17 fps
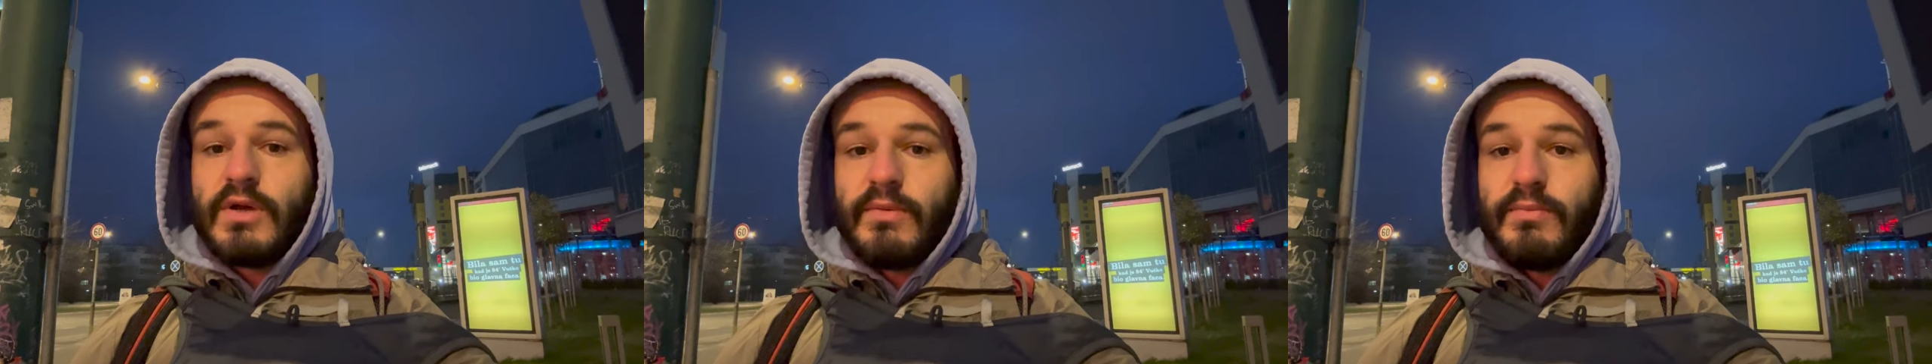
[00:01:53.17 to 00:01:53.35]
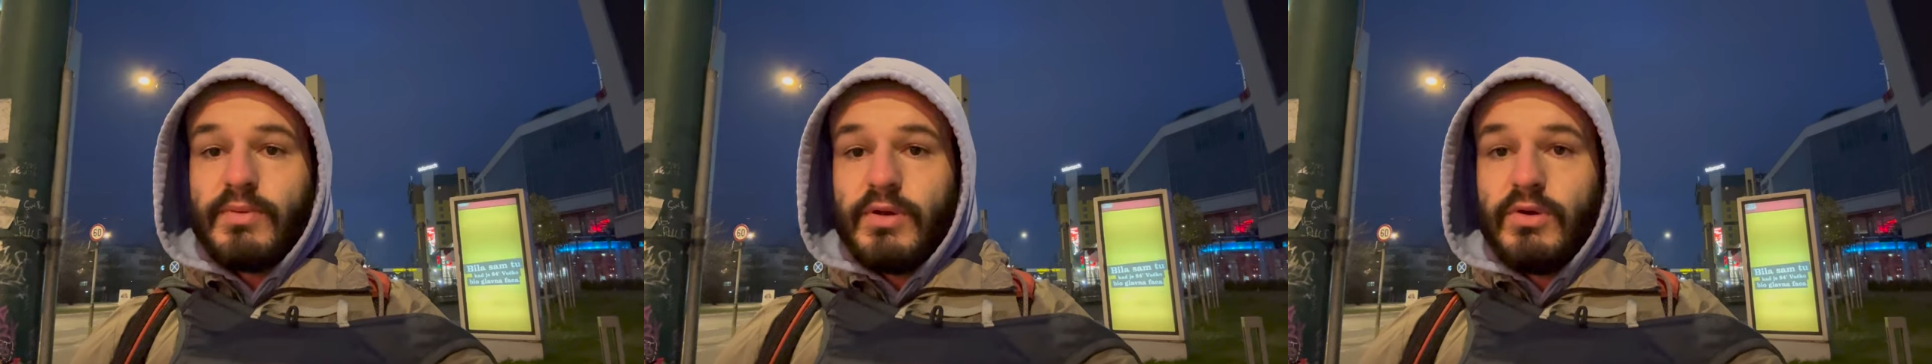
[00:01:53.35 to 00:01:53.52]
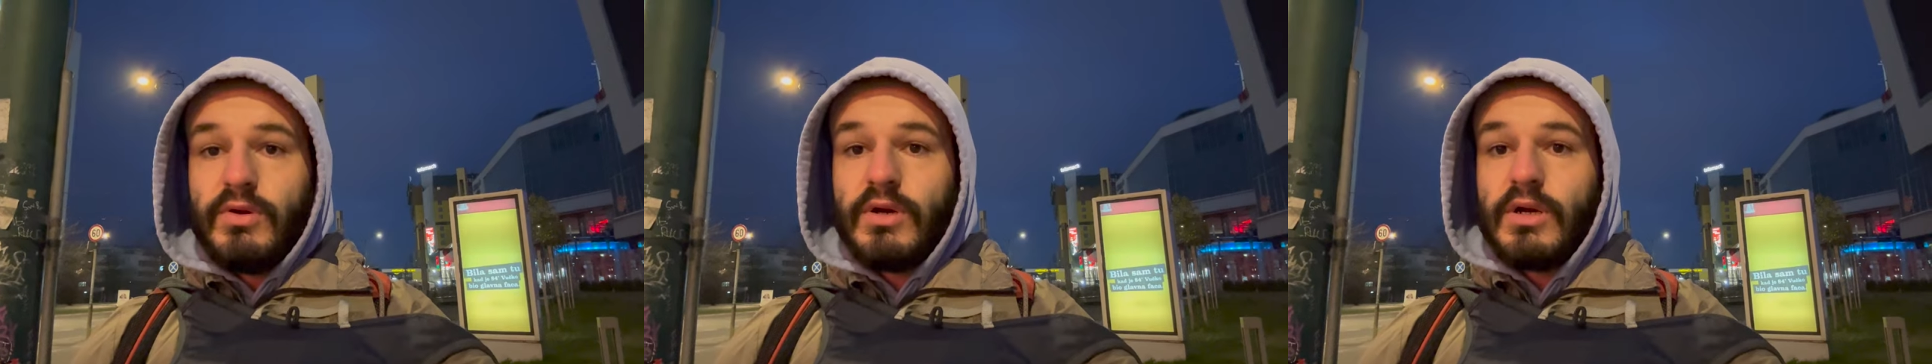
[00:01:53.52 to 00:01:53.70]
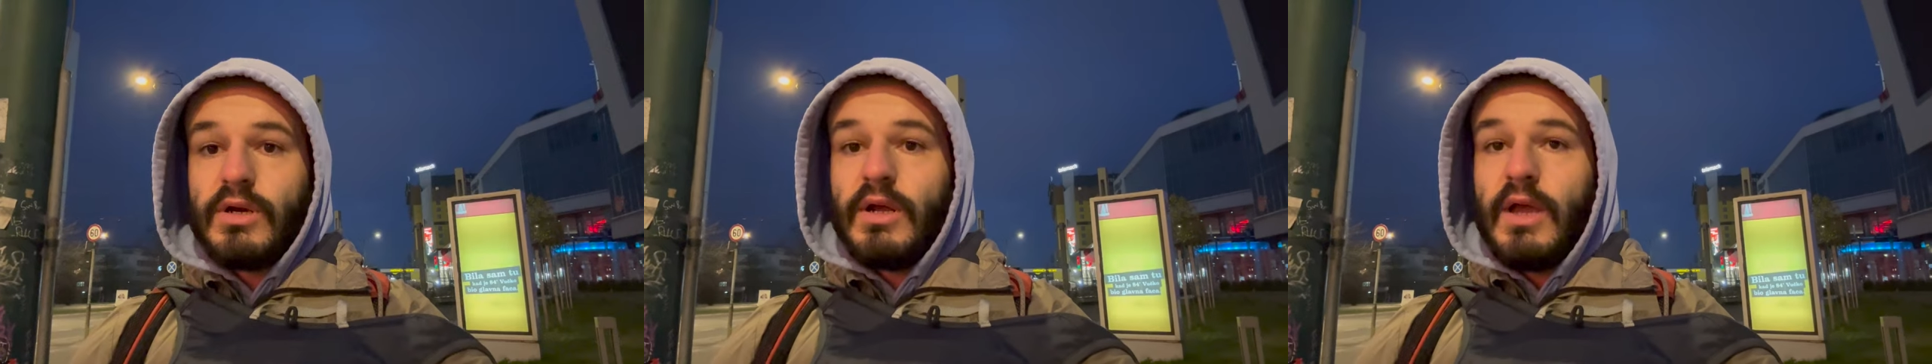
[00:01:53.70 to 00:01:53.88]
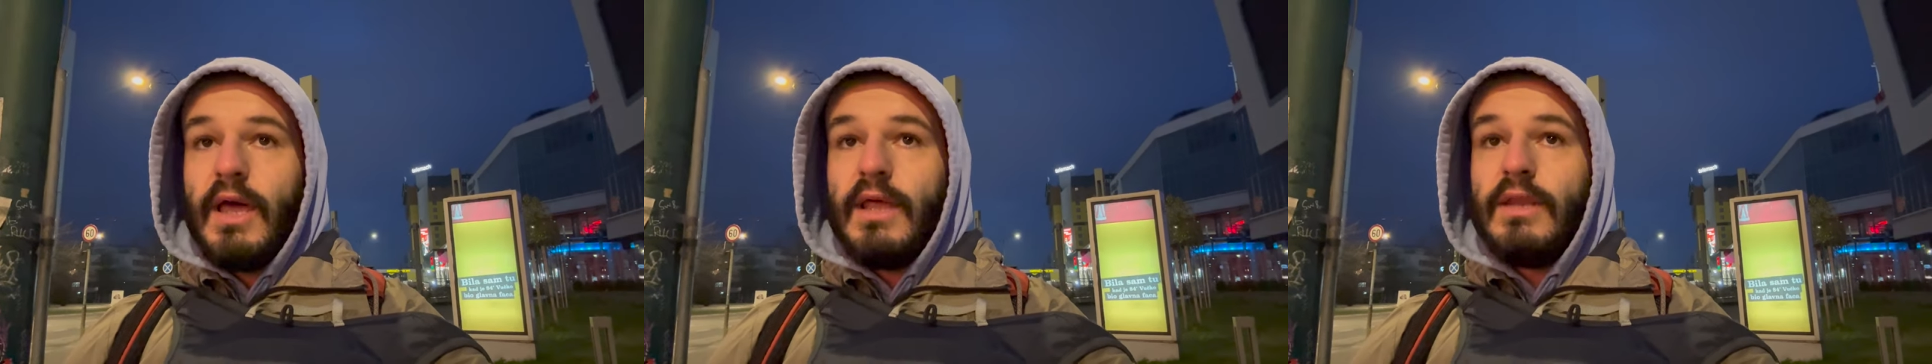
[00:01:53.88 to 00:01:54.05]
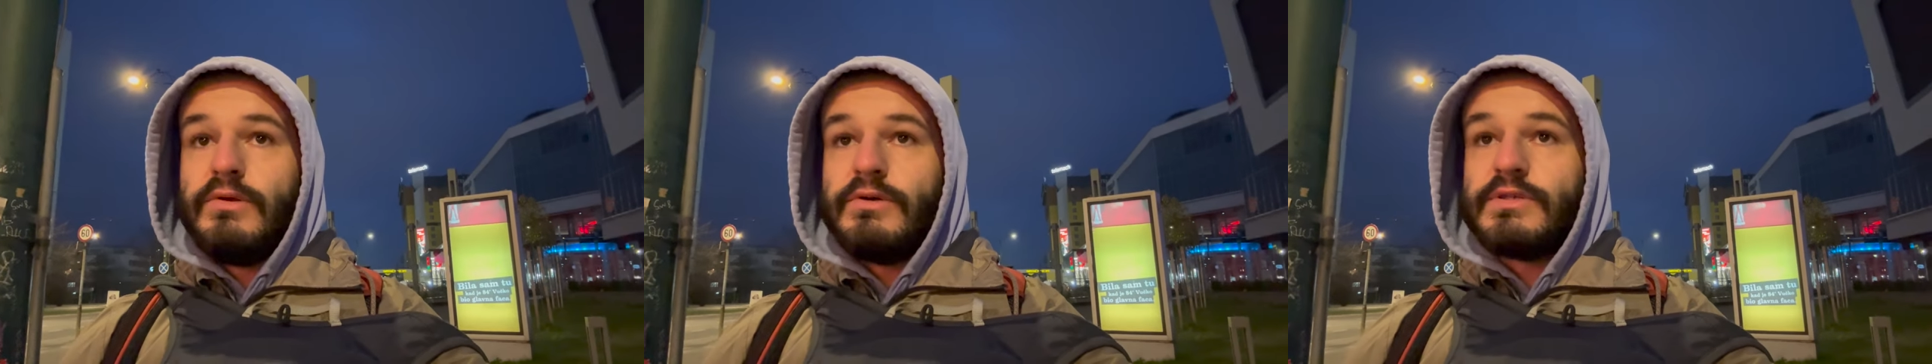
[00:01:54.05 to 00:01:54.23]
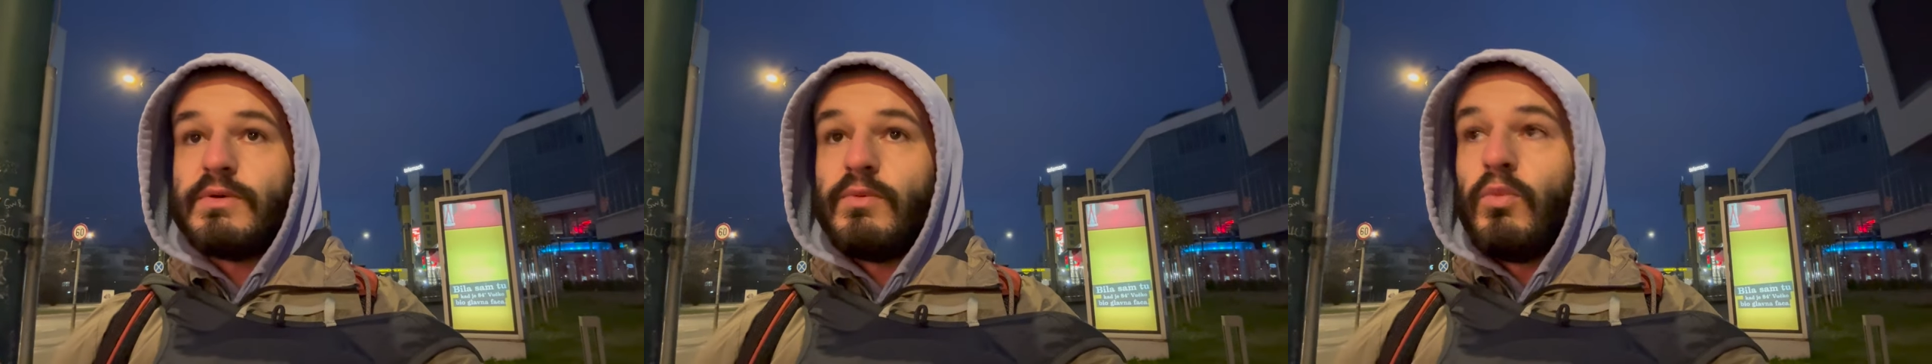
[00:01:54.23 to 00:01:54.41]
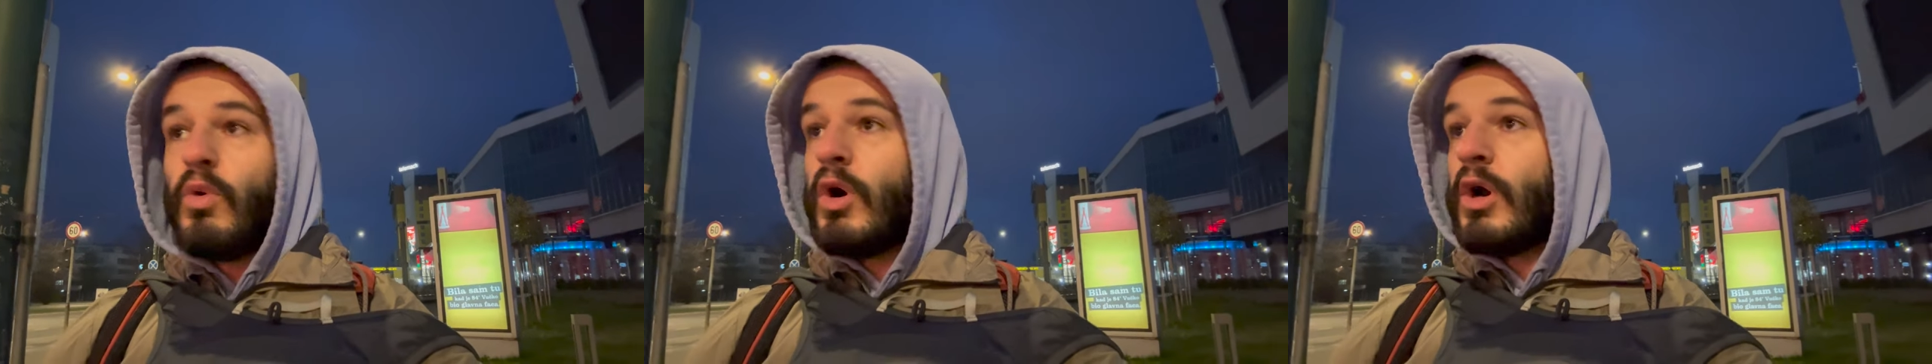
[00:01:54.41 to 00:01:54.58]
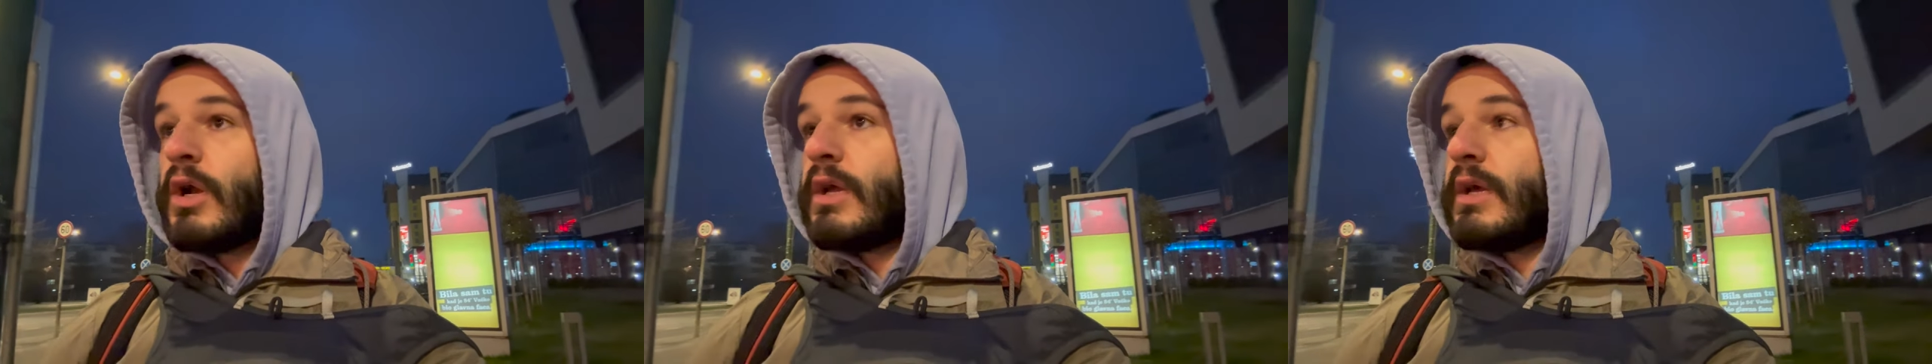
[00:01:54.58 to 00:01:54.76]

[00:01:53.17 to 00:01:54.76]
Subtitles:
computer and do some work.